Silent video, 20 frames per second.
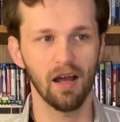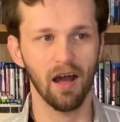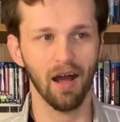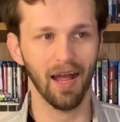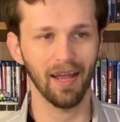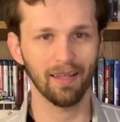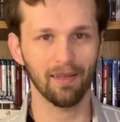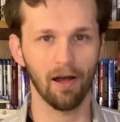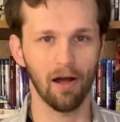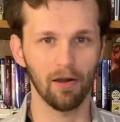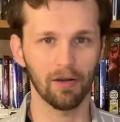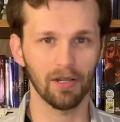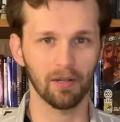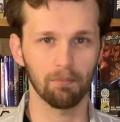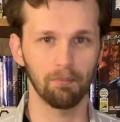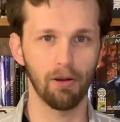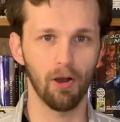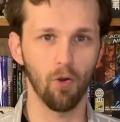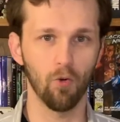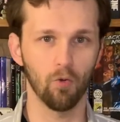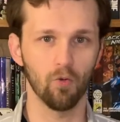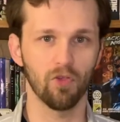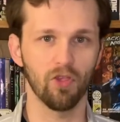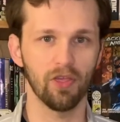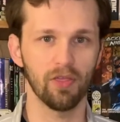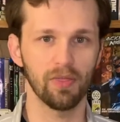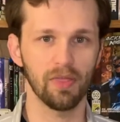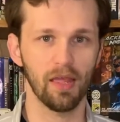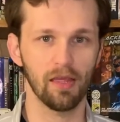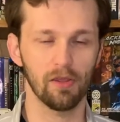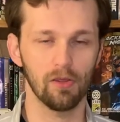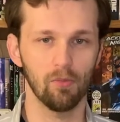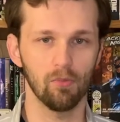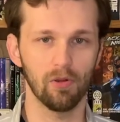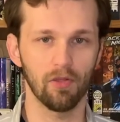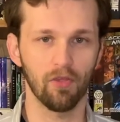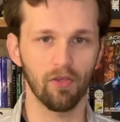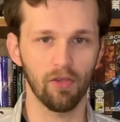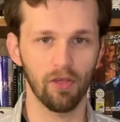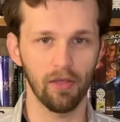iconic posing that you
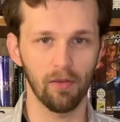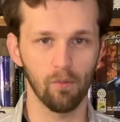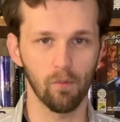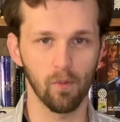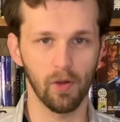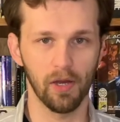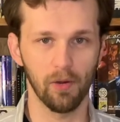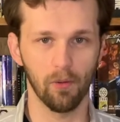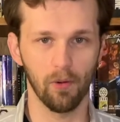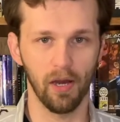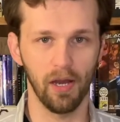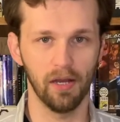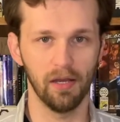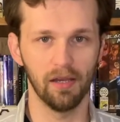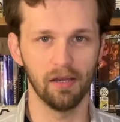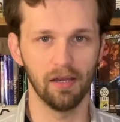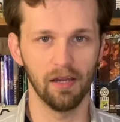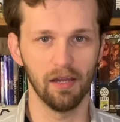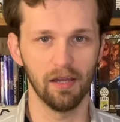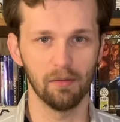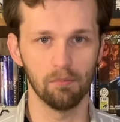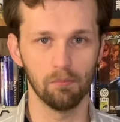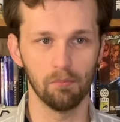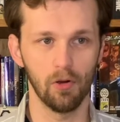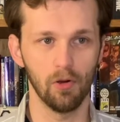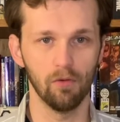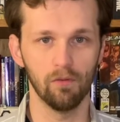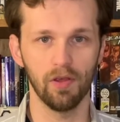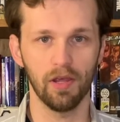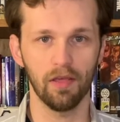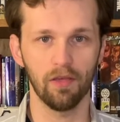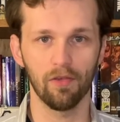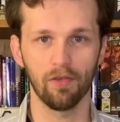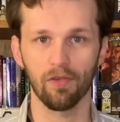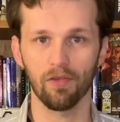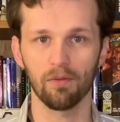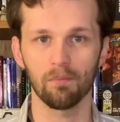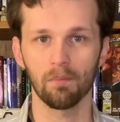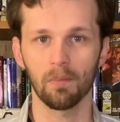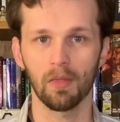would see recreated in
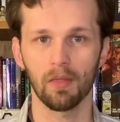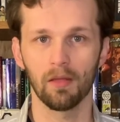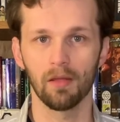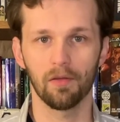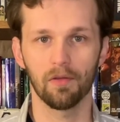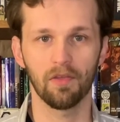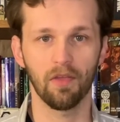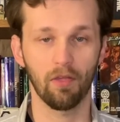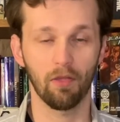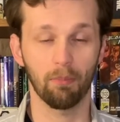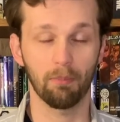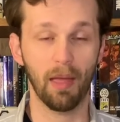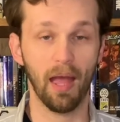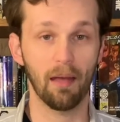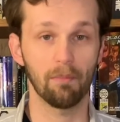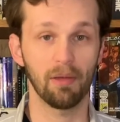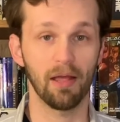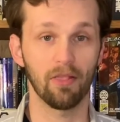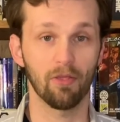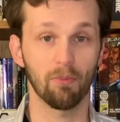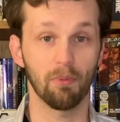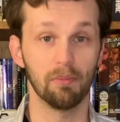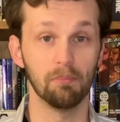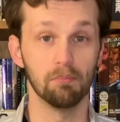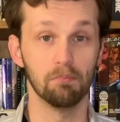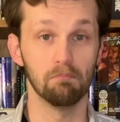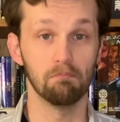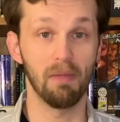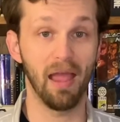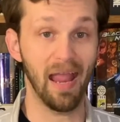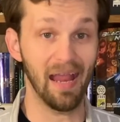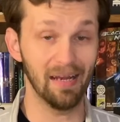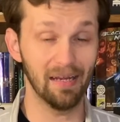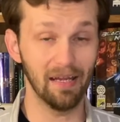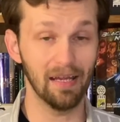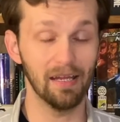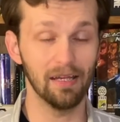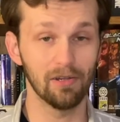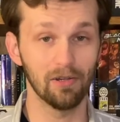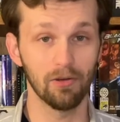movies since Batman's been made
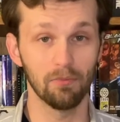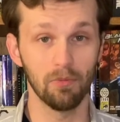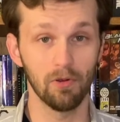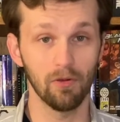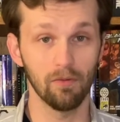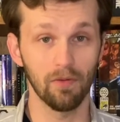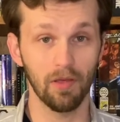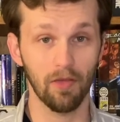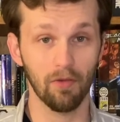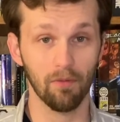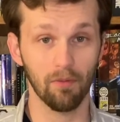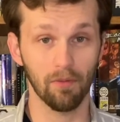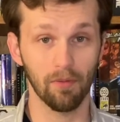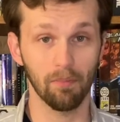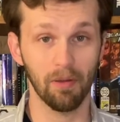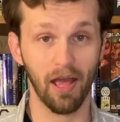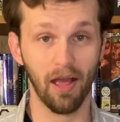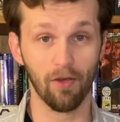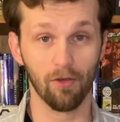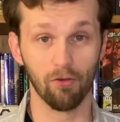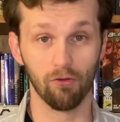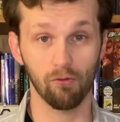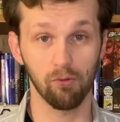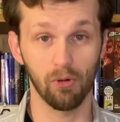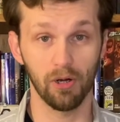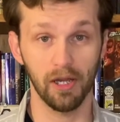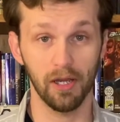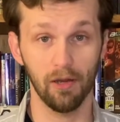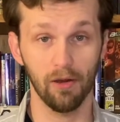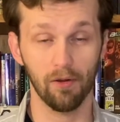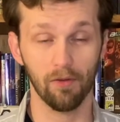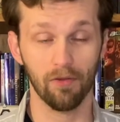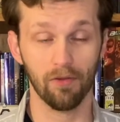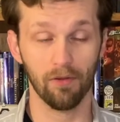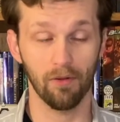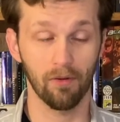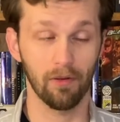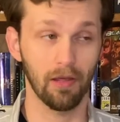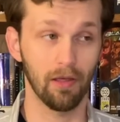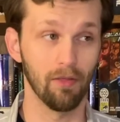into movies for the past 20 years.
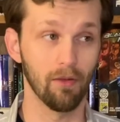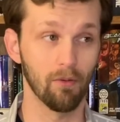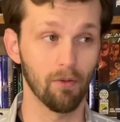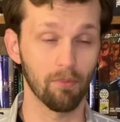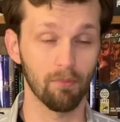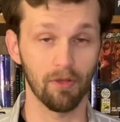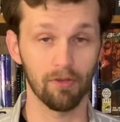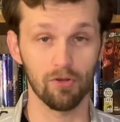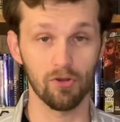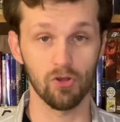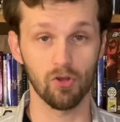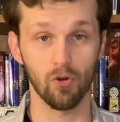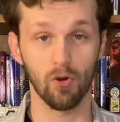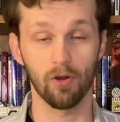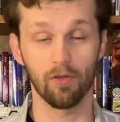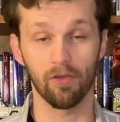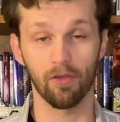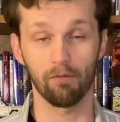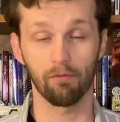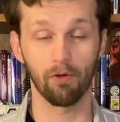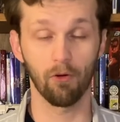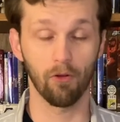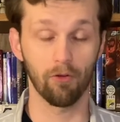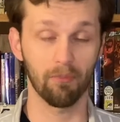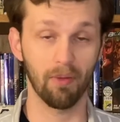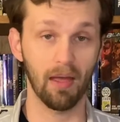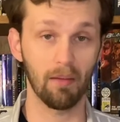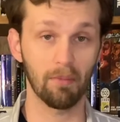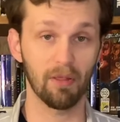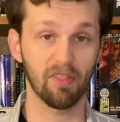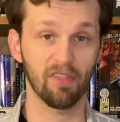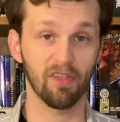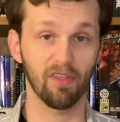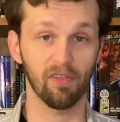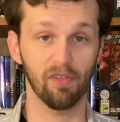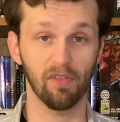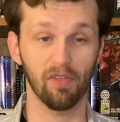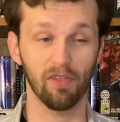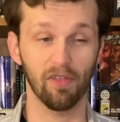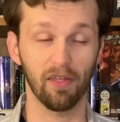Okay, there was a bunch of shorts and of course Batman
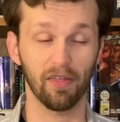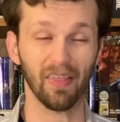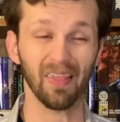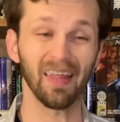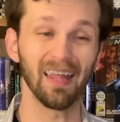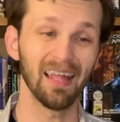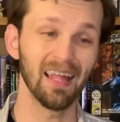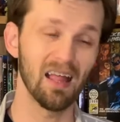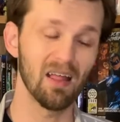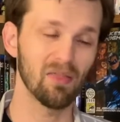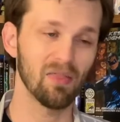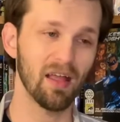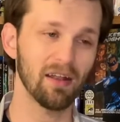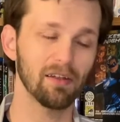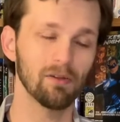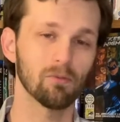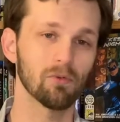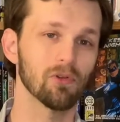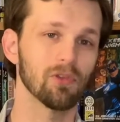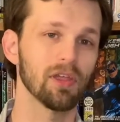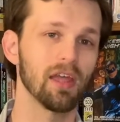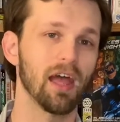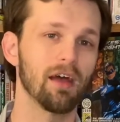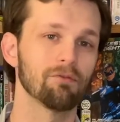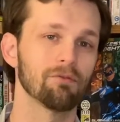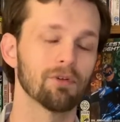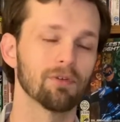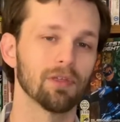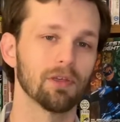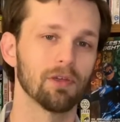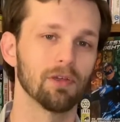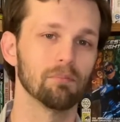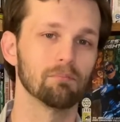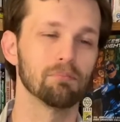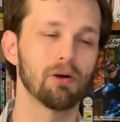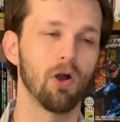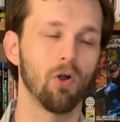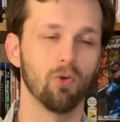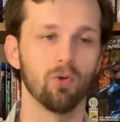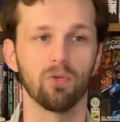66. That didn't really have really good
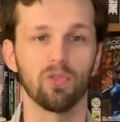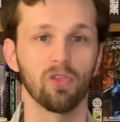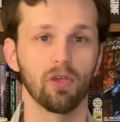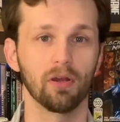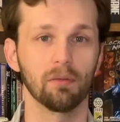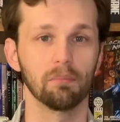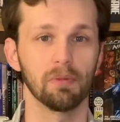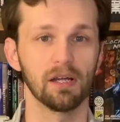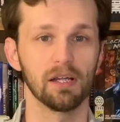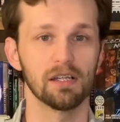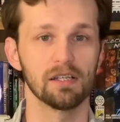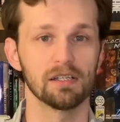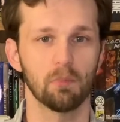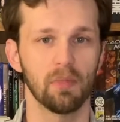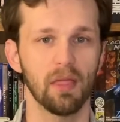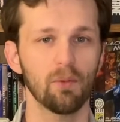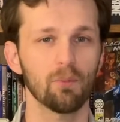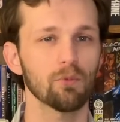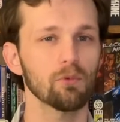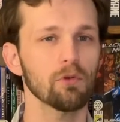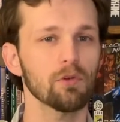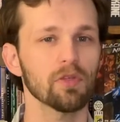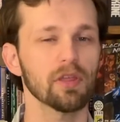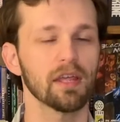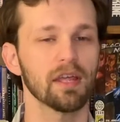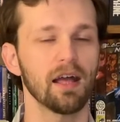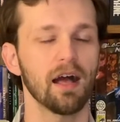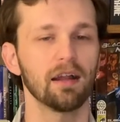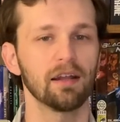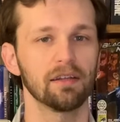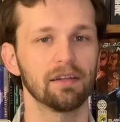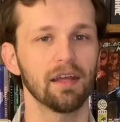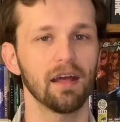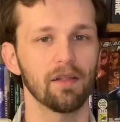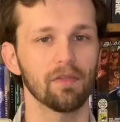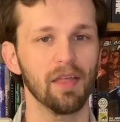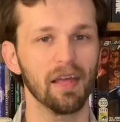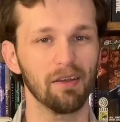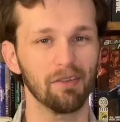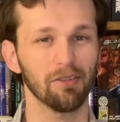posing, but they really got it
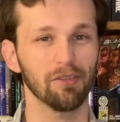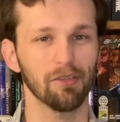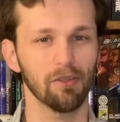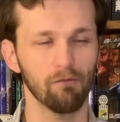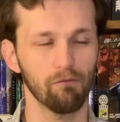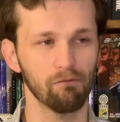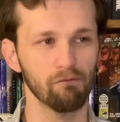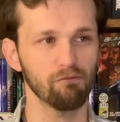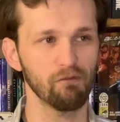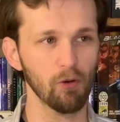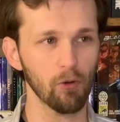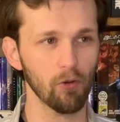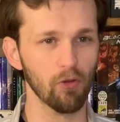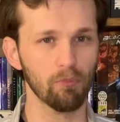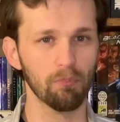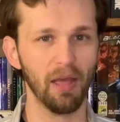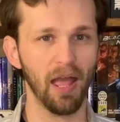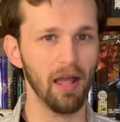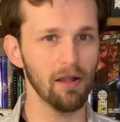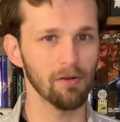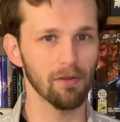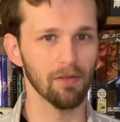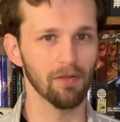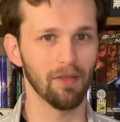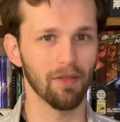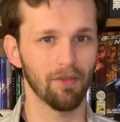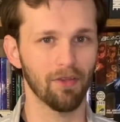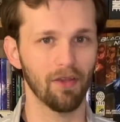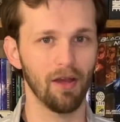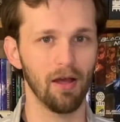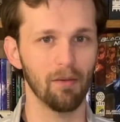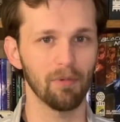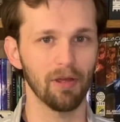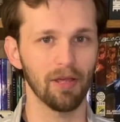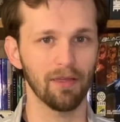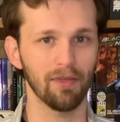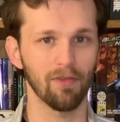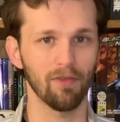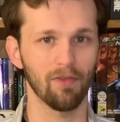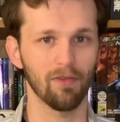down. Like, the first panel in this comic
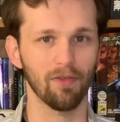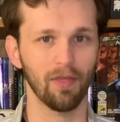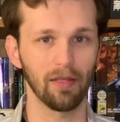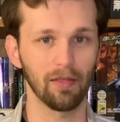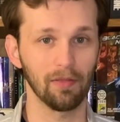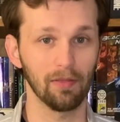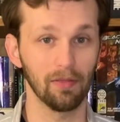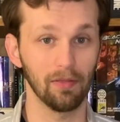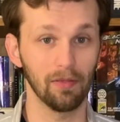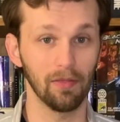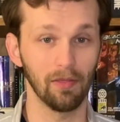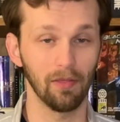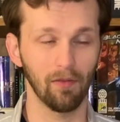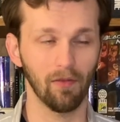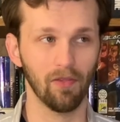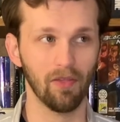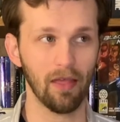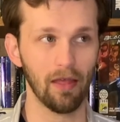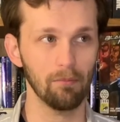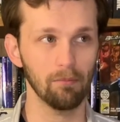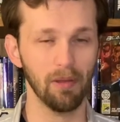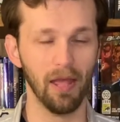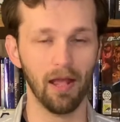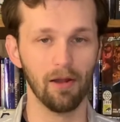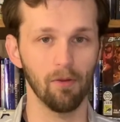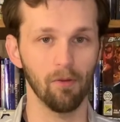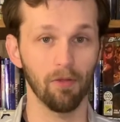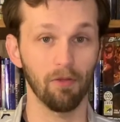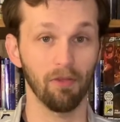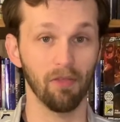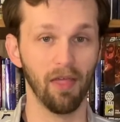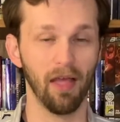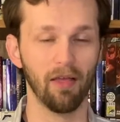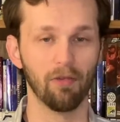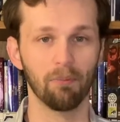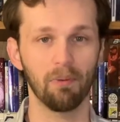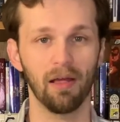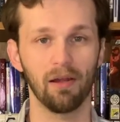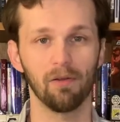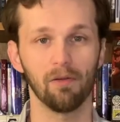is like the same panel as the
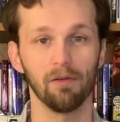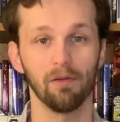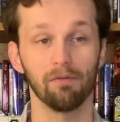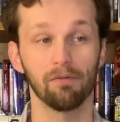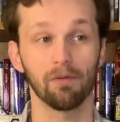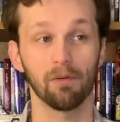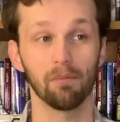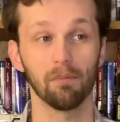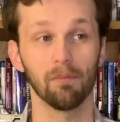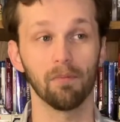last panel from